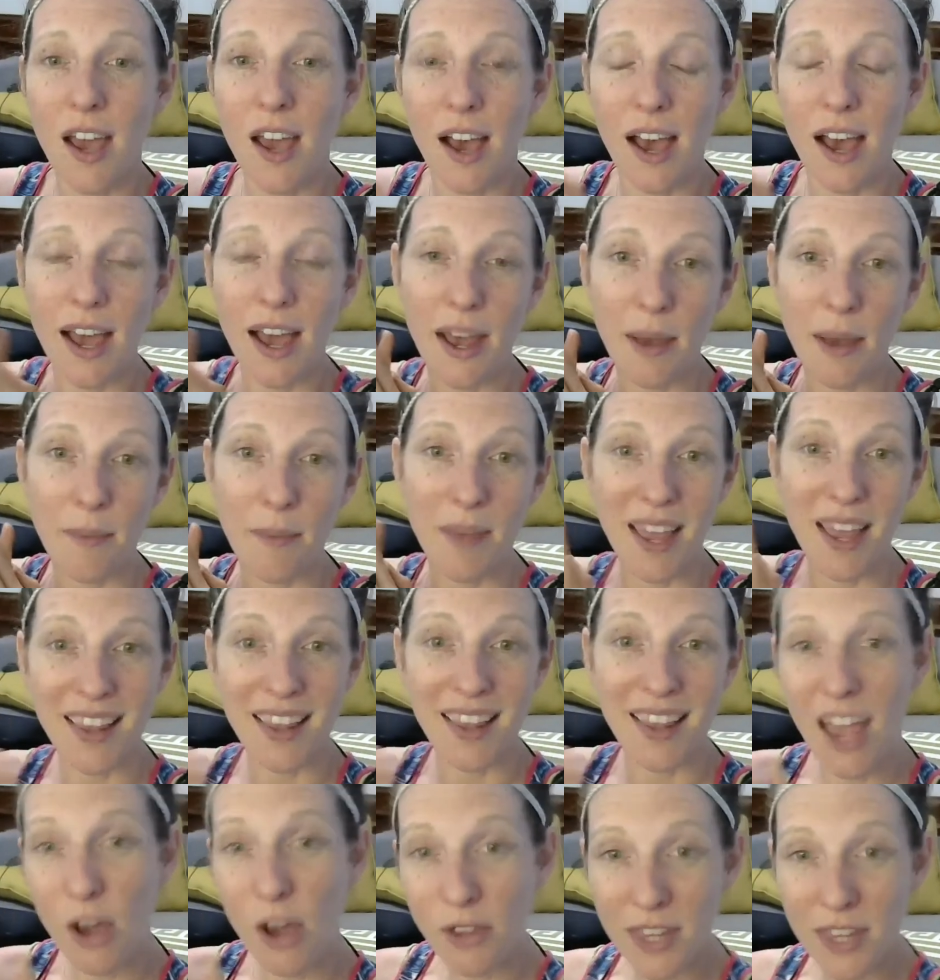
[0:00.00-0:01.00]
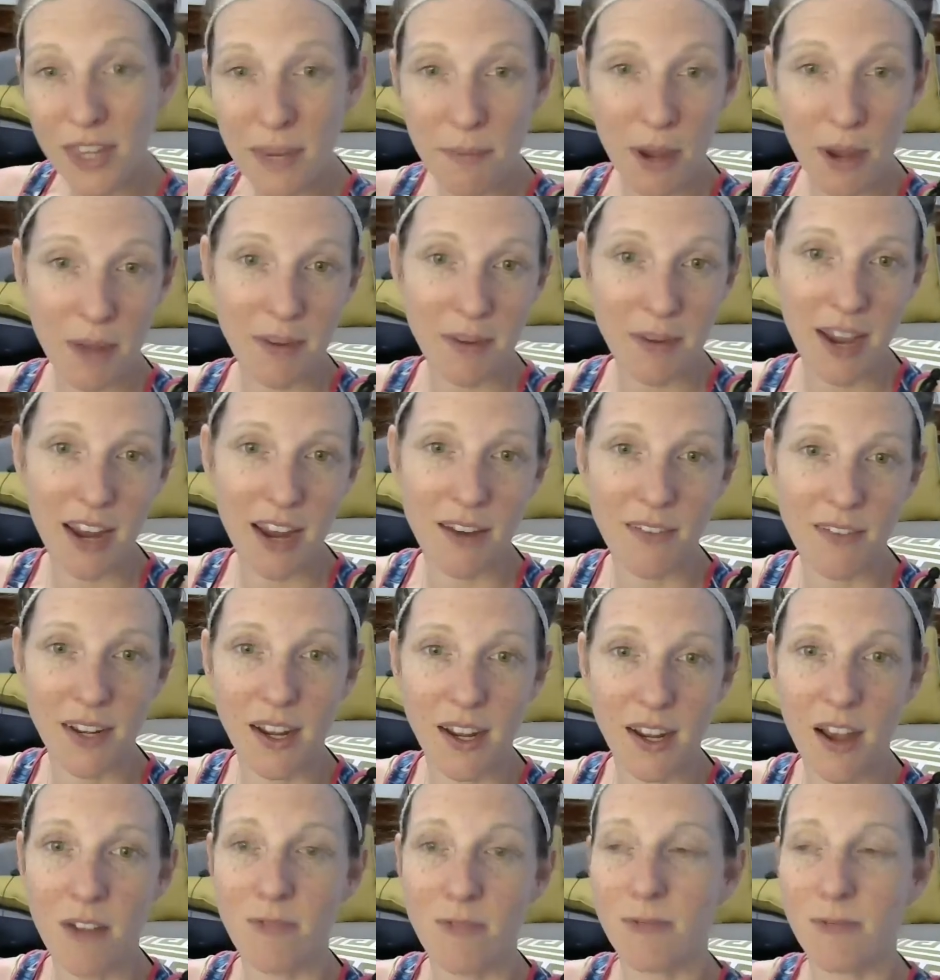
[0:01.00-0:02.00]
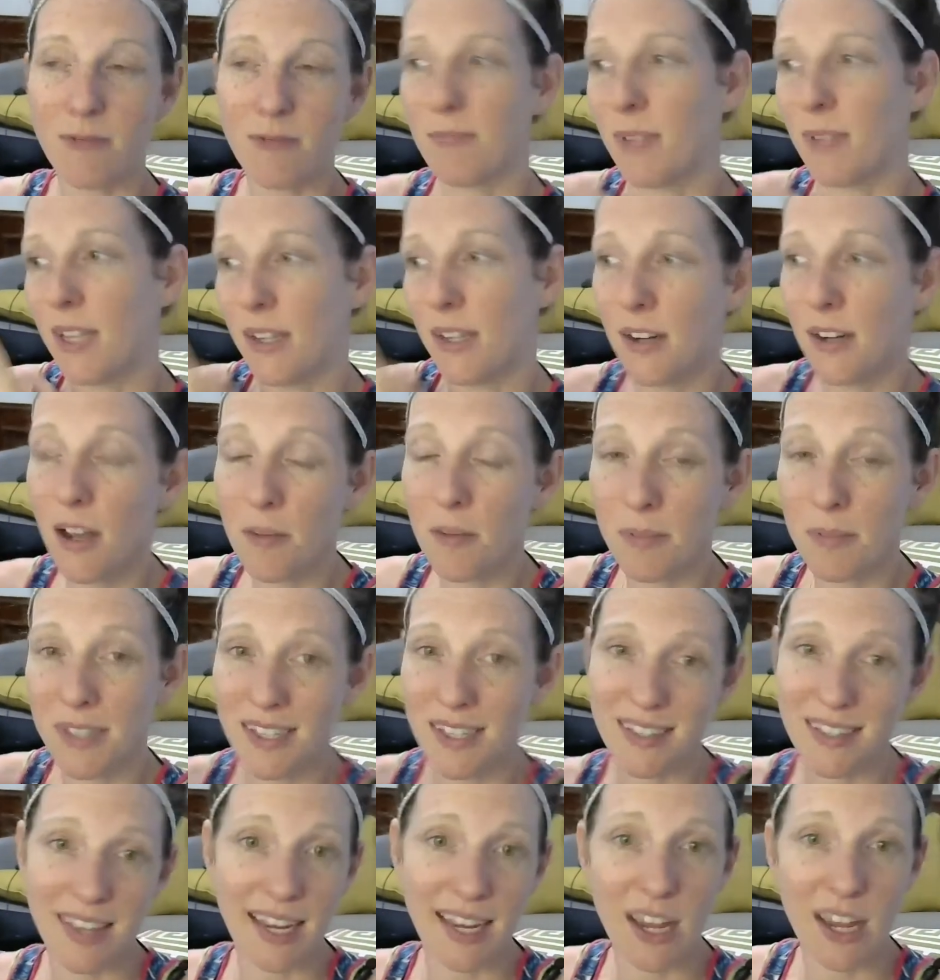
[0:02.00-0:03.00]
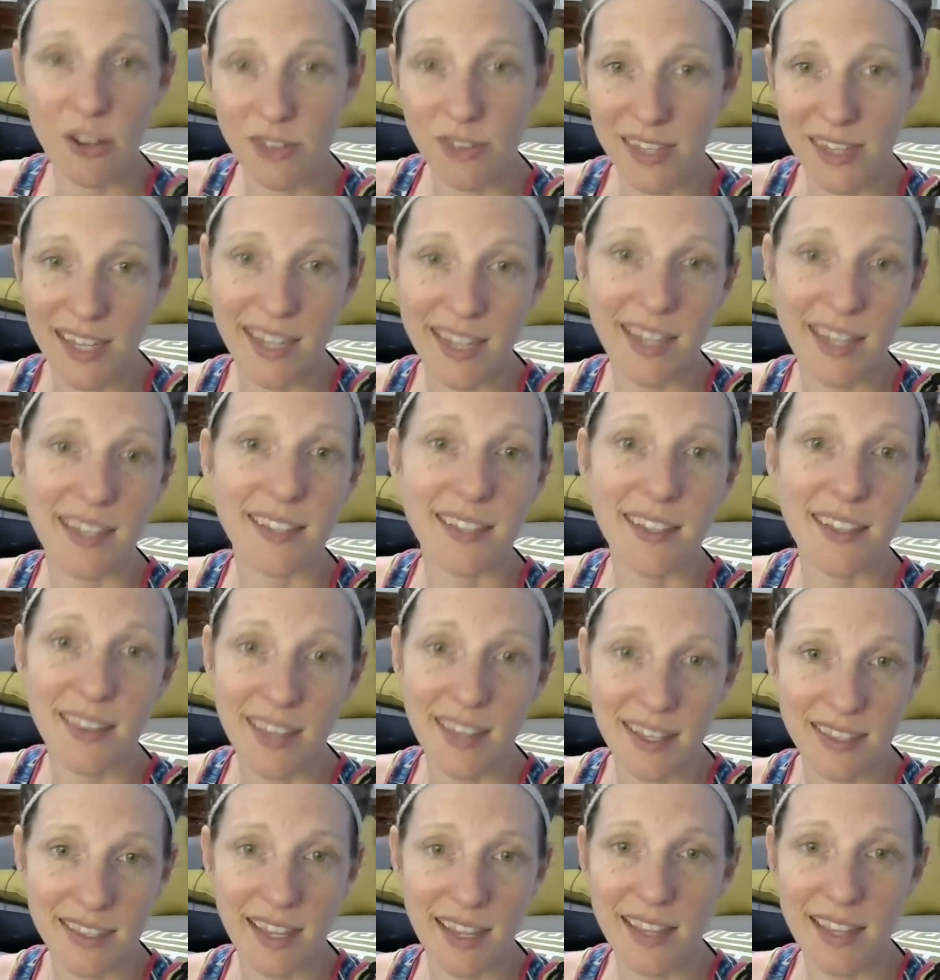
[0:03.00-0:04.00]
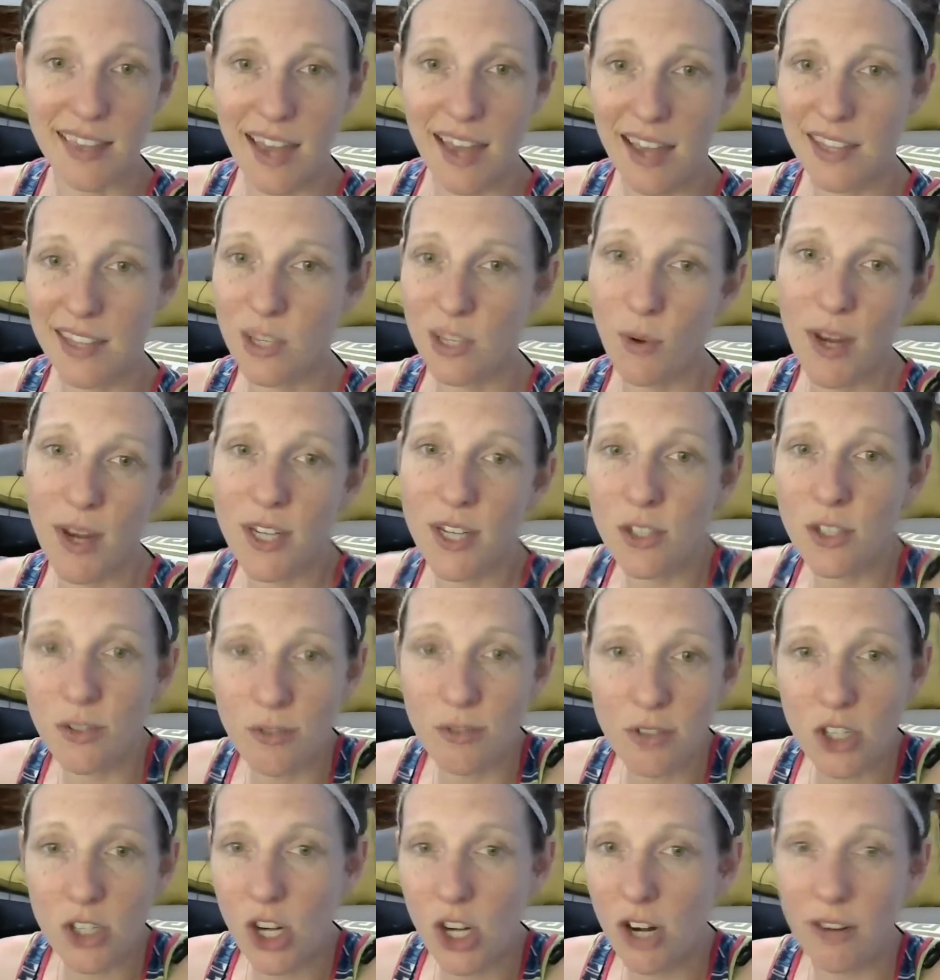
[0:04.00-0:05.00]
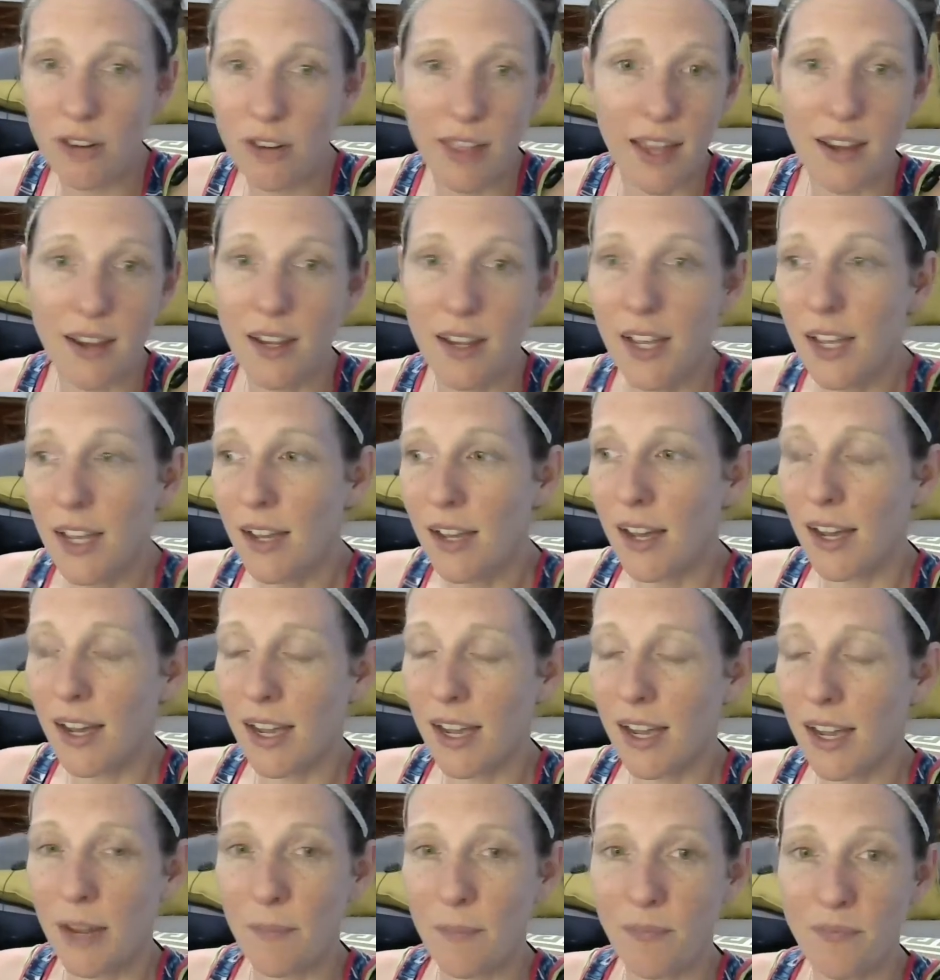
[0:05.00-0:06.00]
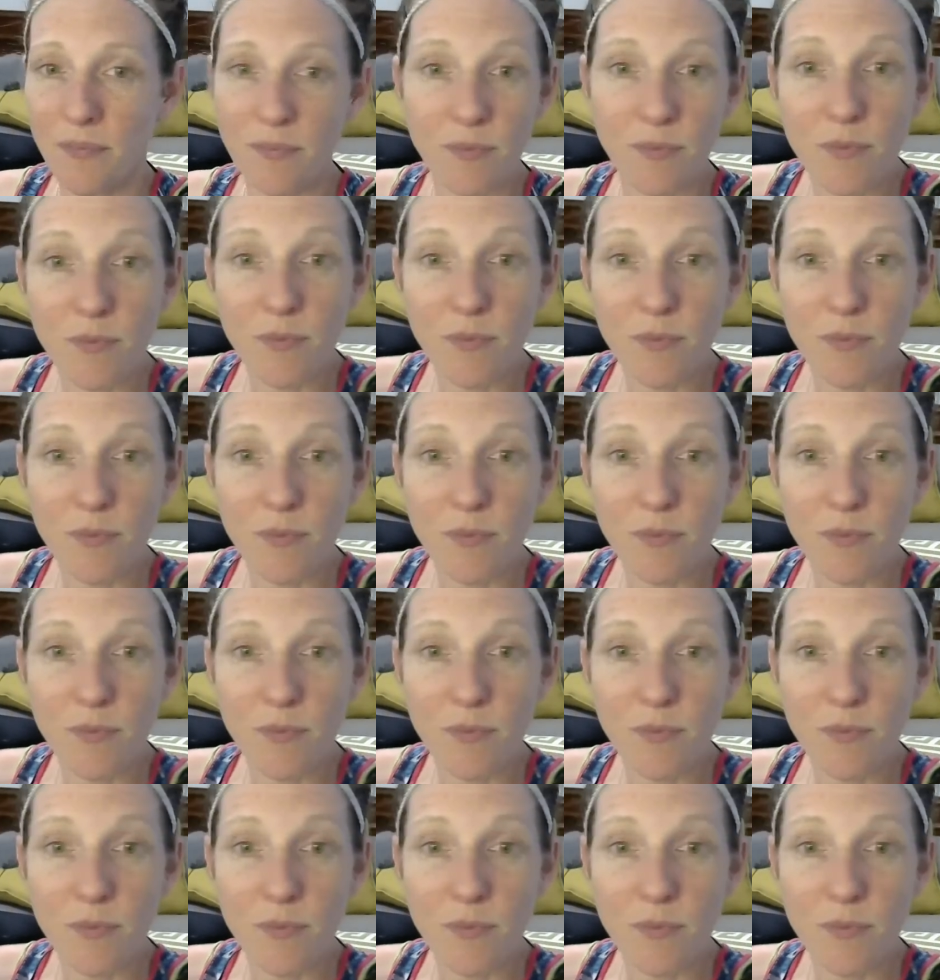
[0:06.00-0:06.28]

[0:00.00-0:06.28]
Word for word: Um, and healthy mom kind of encom- encompasses like healthy kids and things like that. So I do share like, um,